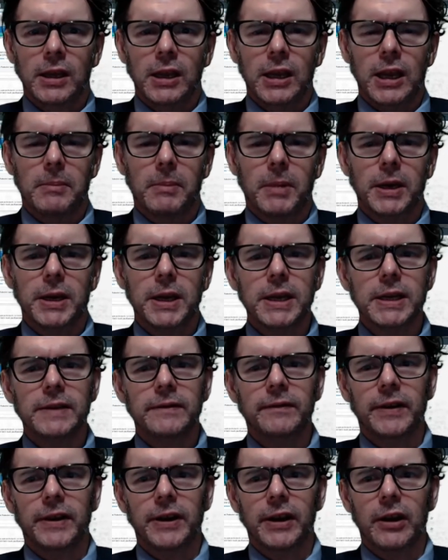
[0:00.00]
In my next
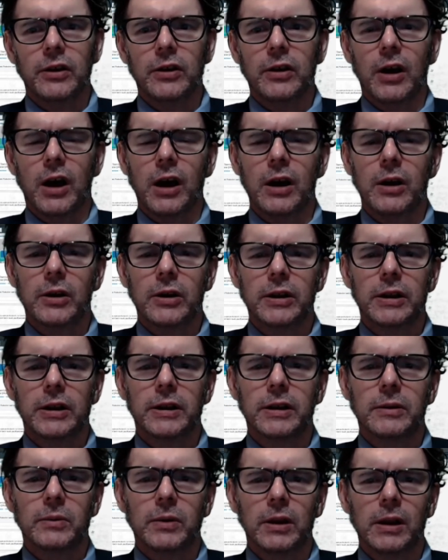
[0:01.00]
video
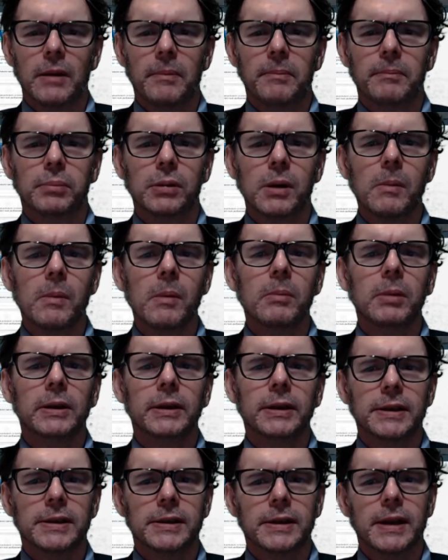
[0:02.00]
I will probably
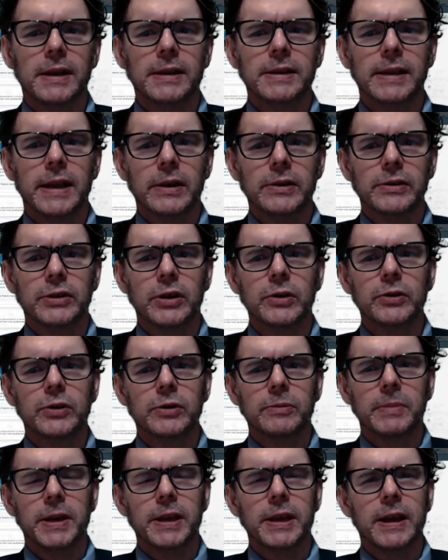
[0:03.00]
discuss how
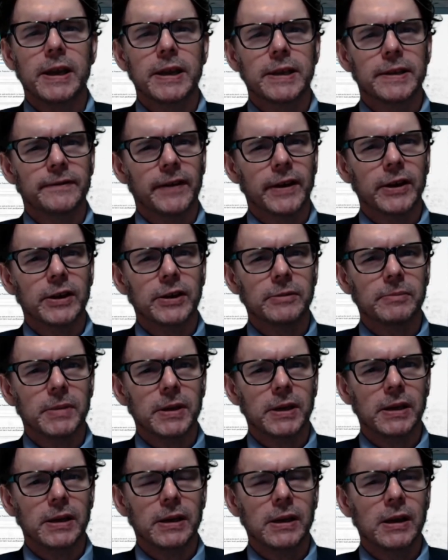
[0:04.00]
social media has failed
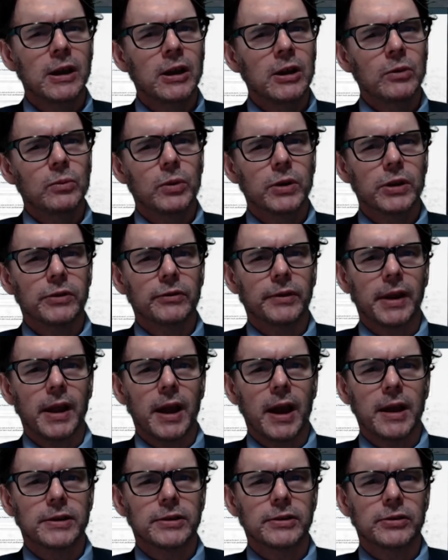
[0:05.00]
me with
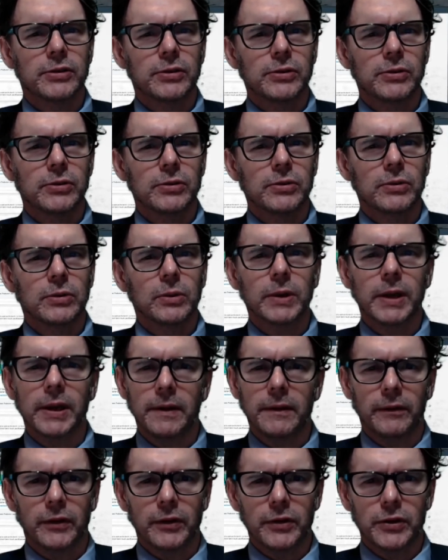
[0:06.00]
regards to
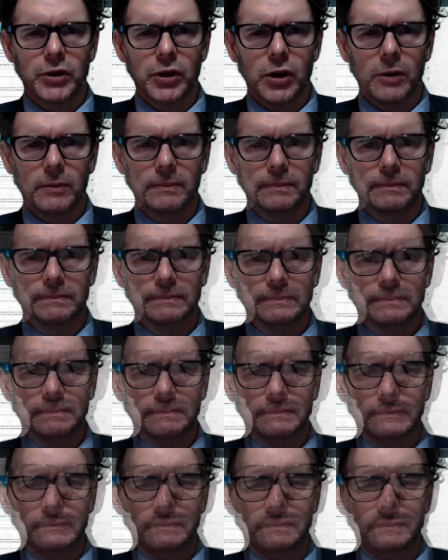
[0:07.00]
looking for a job. If
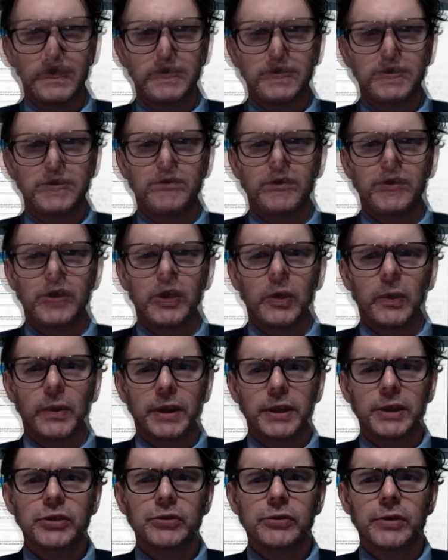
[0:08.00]
you have found this video
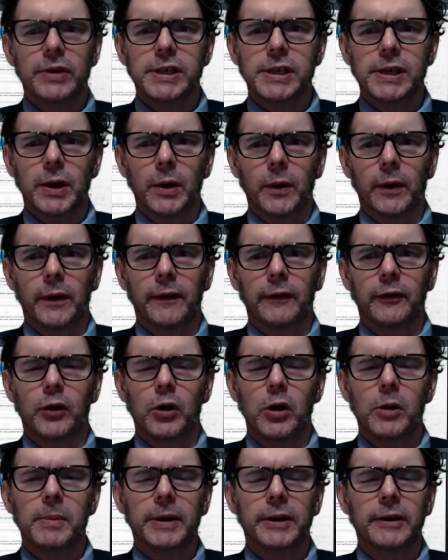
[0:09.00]
interesting or
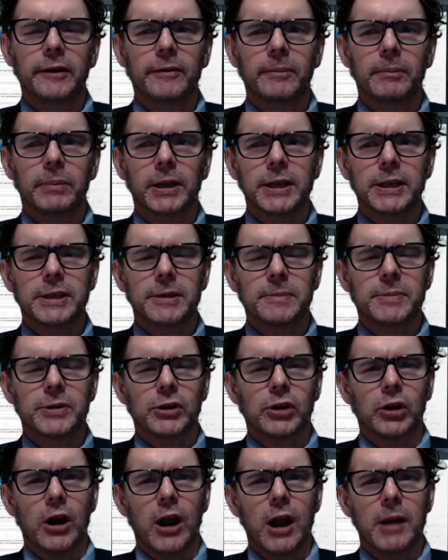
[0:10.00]
informative, please
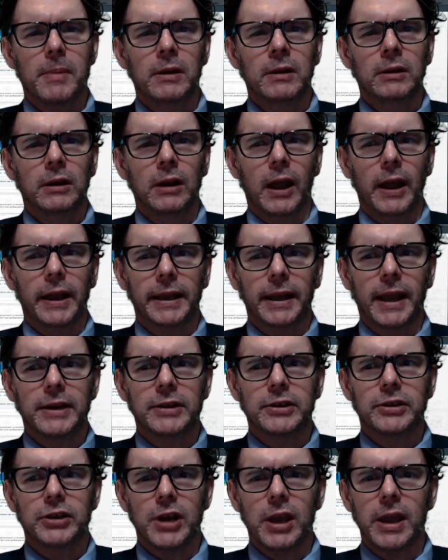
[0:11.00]
subscribe, like
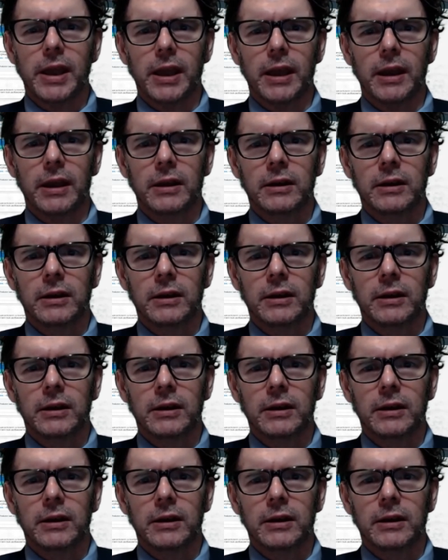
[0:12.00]
and share.